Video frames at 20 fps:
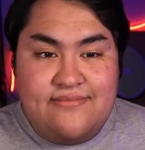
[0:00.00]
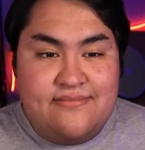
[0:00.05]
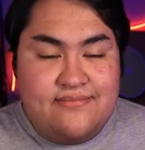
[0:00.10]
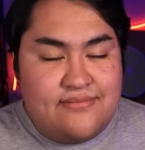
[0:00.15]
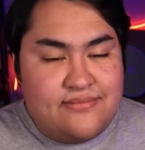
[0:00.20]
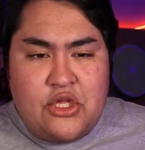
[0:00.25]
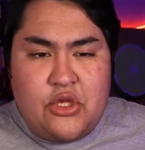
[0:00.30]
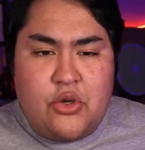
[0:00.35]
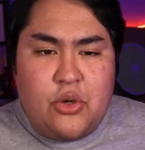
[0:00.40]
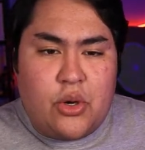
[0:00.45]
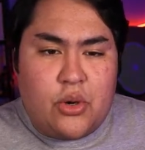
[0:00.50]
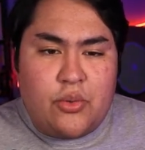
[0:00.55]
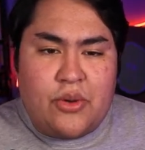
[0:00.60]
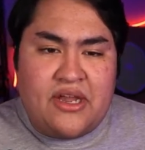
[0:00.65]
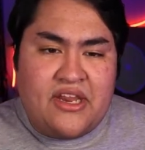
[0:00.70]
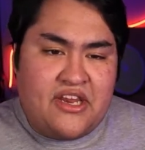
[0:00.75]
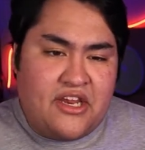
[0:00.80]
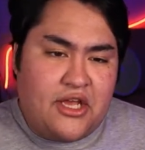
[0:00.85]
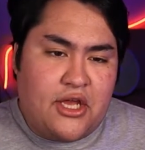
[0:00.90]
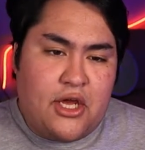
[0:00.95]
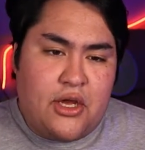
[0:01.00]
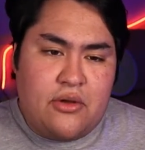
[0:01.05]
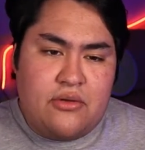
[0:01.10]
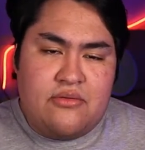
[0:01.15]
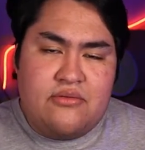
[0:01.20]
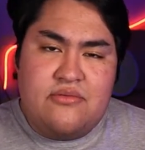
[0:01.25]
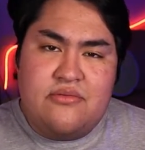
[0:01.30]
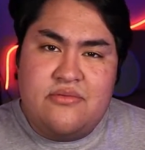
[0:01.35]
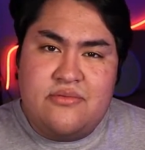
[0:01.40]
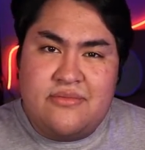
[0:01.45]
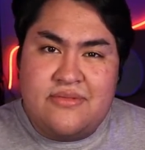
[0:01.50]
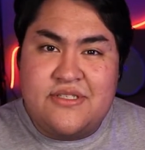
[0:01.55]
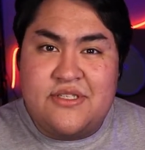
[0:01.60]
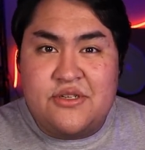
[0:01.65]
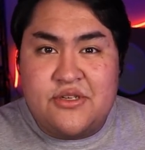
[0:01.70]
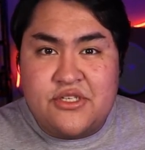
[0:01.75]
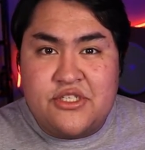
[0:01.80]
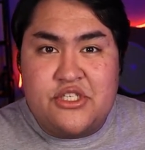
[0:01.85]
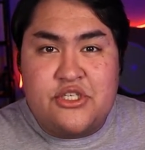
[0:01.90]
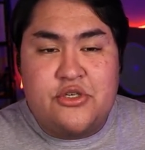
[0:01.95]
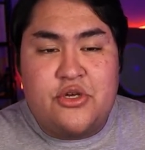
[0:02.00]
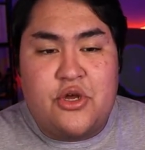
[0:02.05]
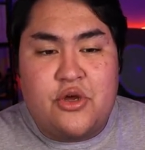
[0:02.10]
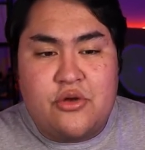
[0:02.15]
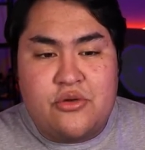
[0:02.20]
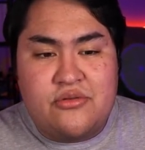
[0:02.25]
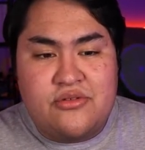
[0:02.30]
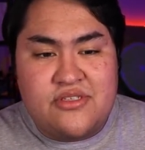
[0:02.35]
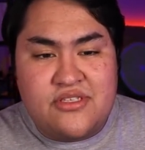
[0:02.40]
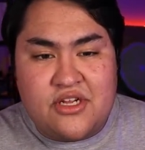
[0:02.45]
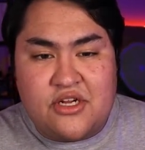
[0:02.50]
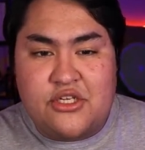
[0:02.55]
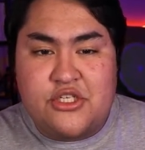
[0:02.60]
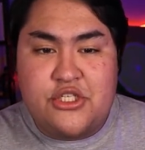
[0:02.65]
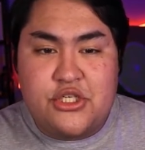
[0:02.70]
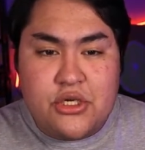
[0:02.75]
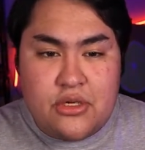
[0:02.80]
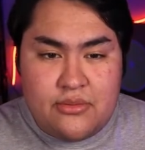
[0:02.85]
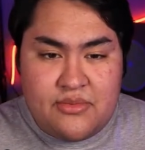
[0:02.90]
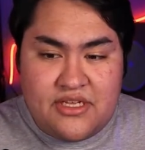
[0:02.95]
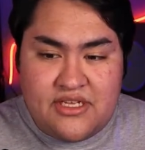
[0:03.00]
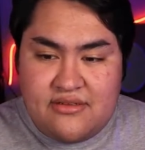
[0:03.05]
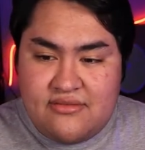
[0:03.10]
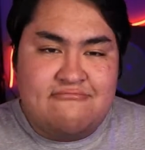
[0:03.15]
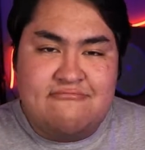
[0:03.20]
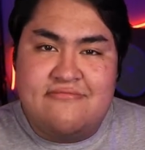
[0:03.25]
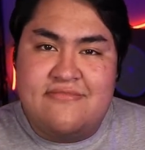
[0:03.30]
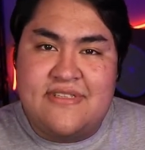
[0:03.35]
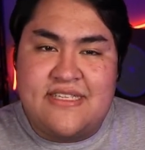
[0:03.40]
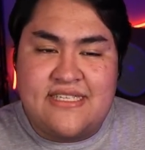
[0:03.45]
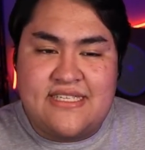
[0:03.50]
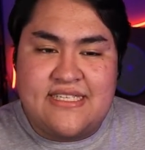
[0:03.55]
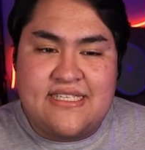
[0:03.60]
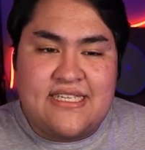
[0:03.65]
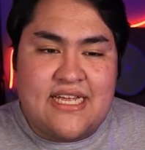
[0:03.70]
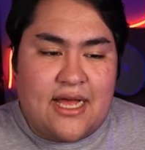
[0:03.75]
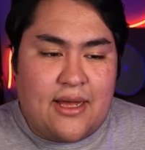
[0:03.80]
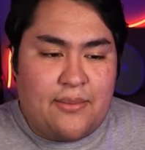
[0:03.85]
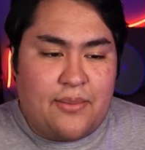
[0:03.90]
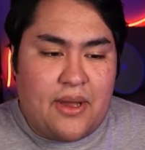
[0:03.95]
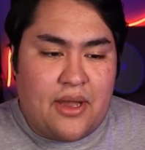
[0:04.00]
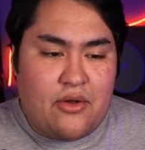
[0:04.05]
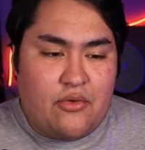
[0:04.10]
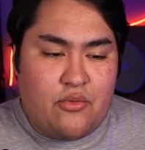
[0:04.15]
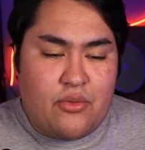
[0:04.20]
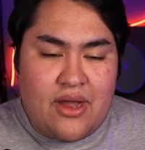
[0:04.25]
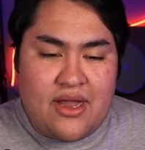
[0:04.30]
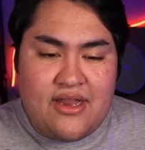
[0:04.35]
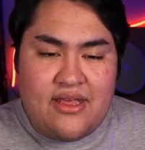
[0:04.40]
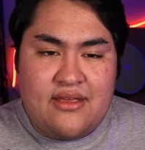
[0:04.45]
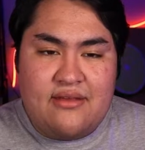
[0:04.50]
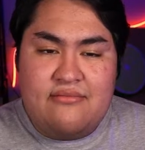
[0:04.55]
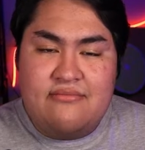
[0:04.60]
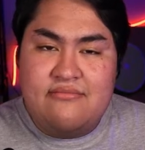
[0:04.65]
You are ready to go. As soon as you go start streaming, this is up and ready.